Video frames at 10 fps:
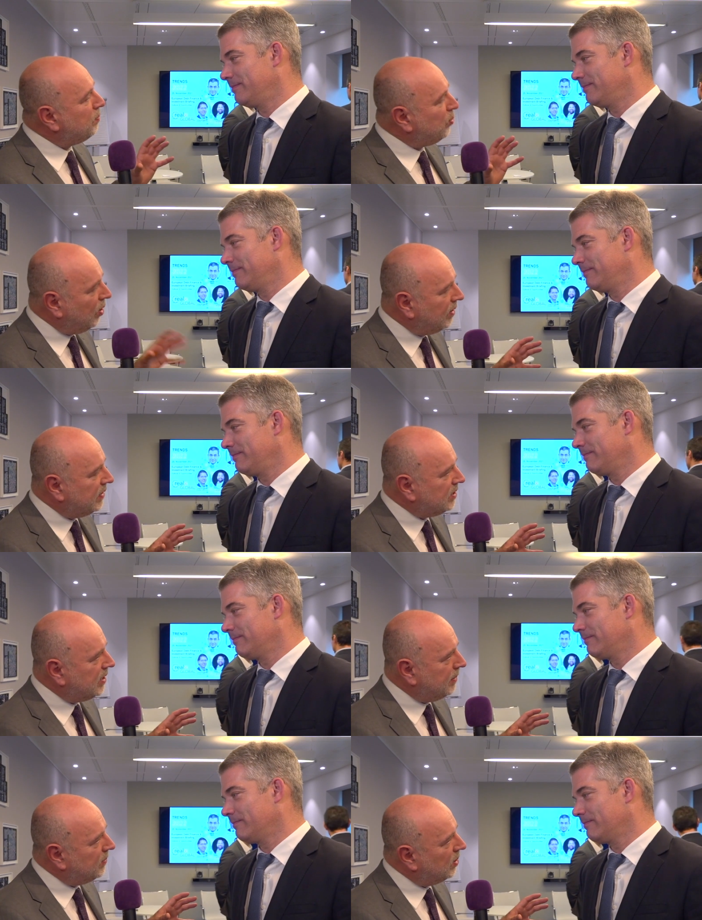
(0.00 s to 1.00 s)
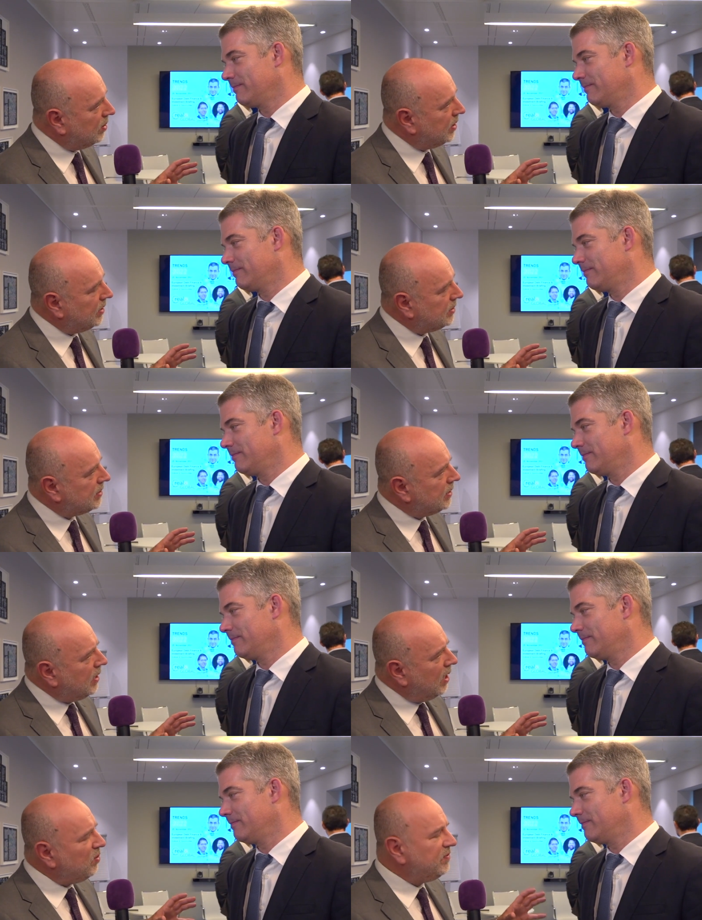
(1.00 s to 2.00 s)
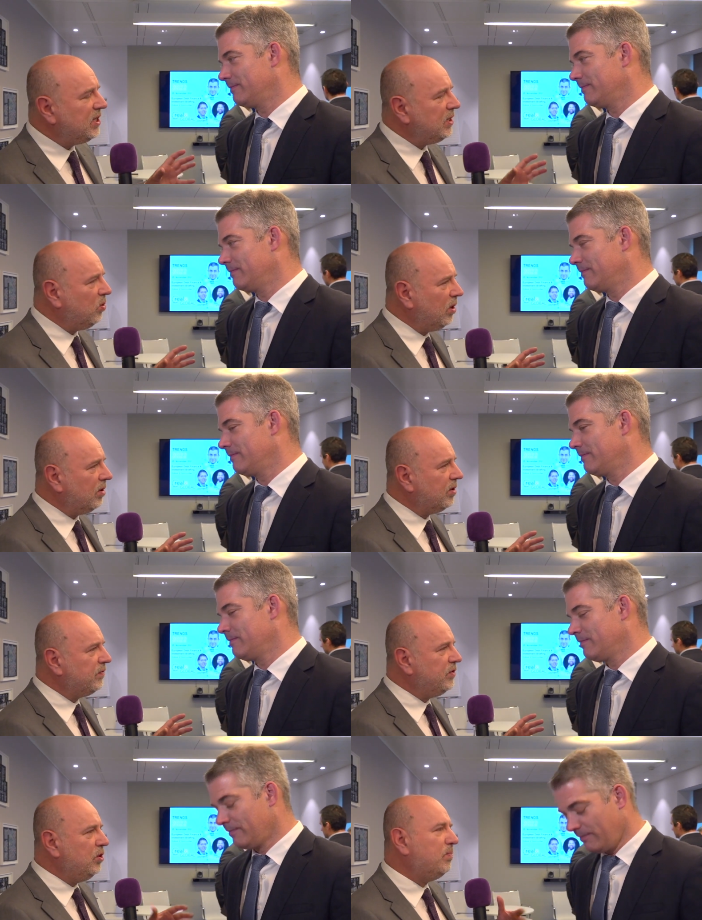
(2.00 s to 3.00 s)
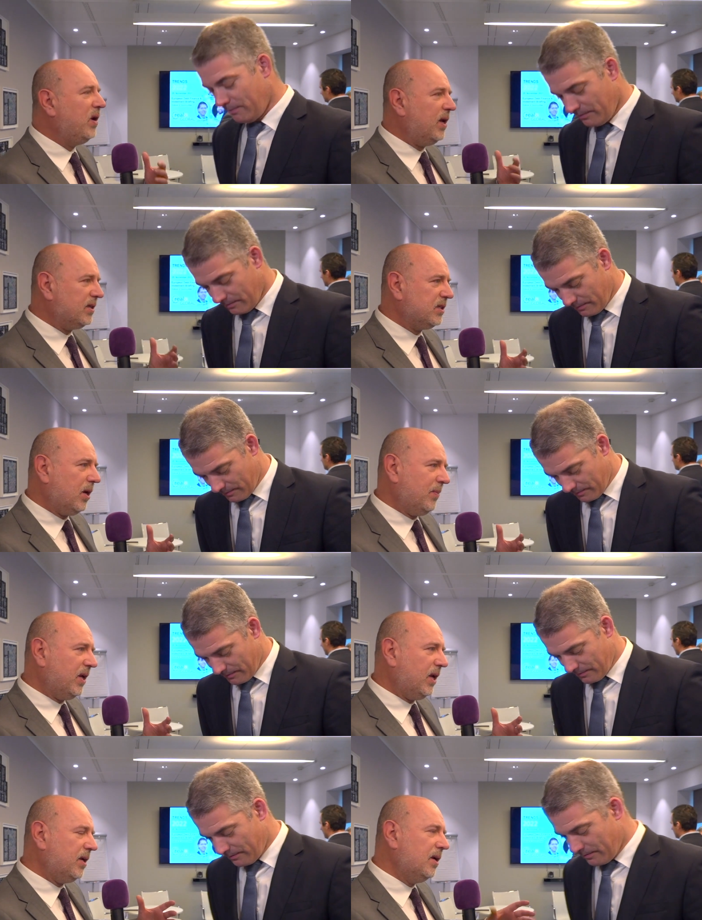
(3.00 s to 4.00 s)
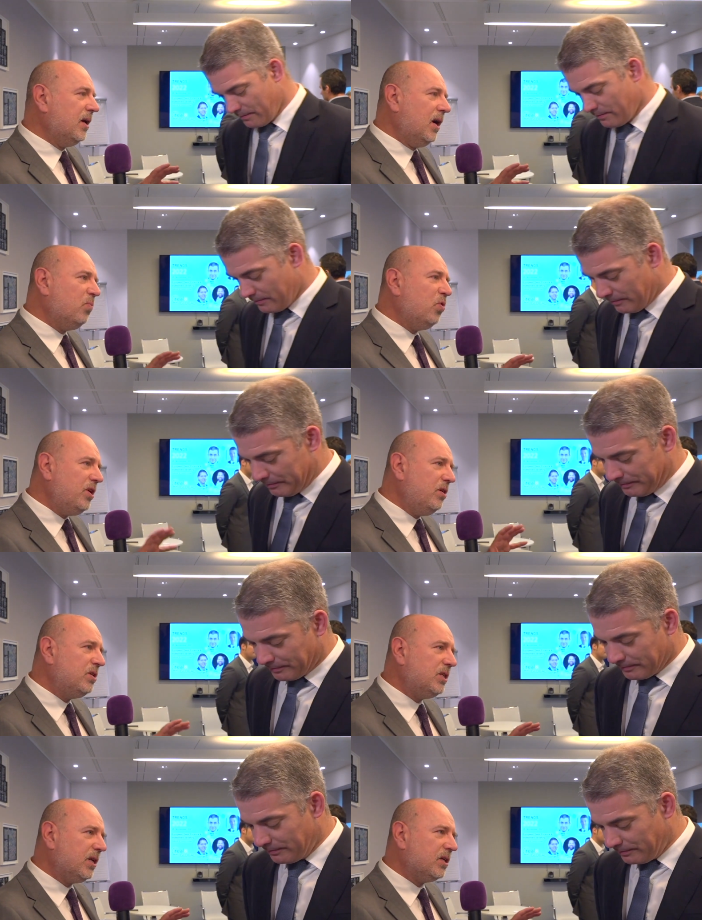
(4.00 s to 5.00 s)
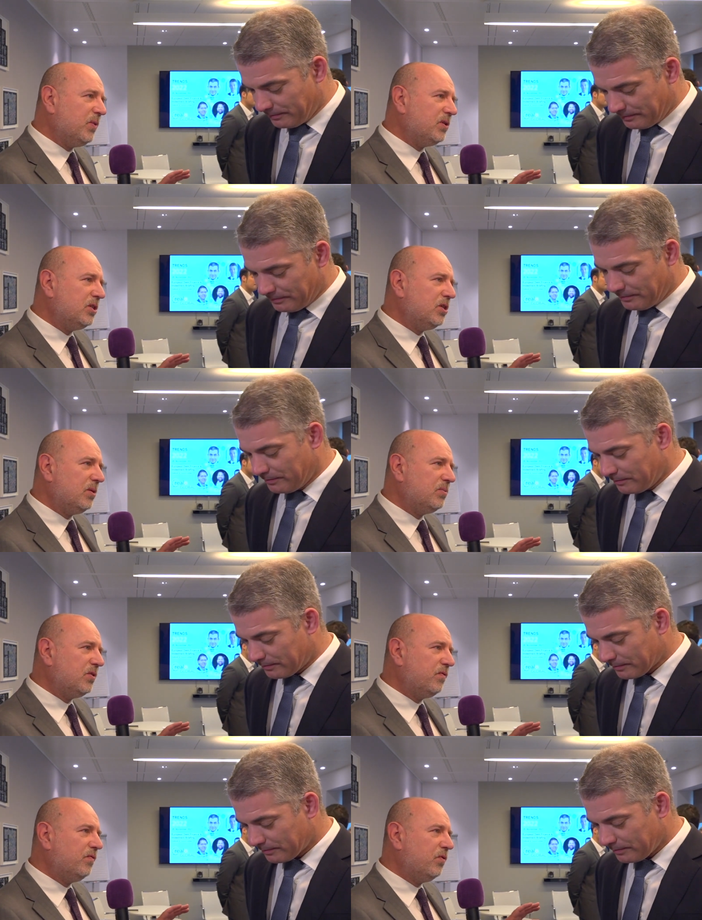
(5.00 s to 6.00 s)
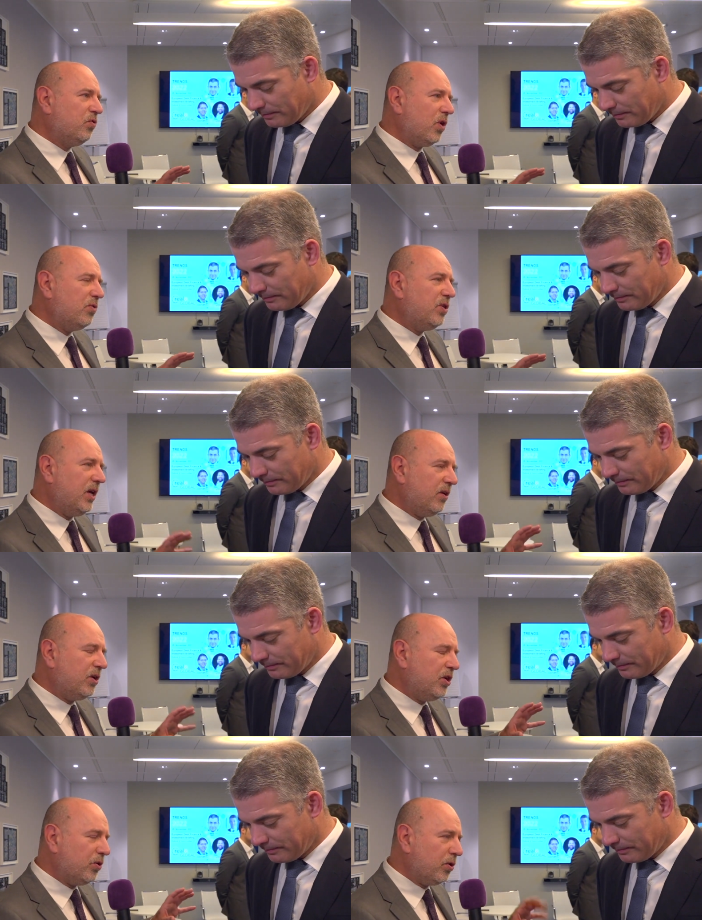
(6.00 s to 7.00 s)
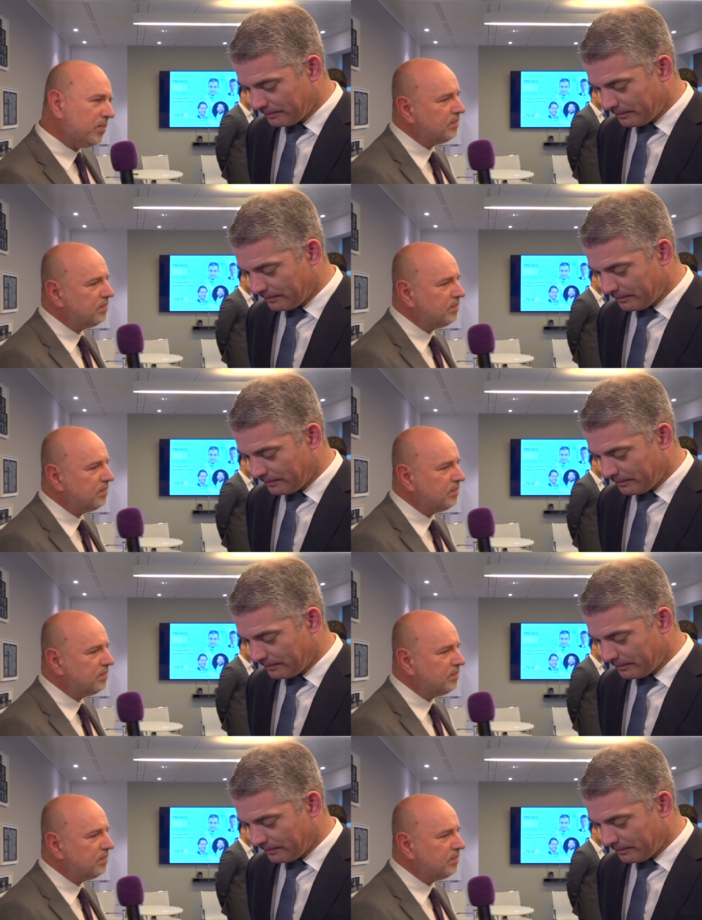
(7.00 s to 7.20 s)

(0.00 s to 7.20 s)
Speaker 1: the private debt markets. And we've seen quite a lot of new players coming in. And what are you seeing, I suppose, in terms of growth here in Europe?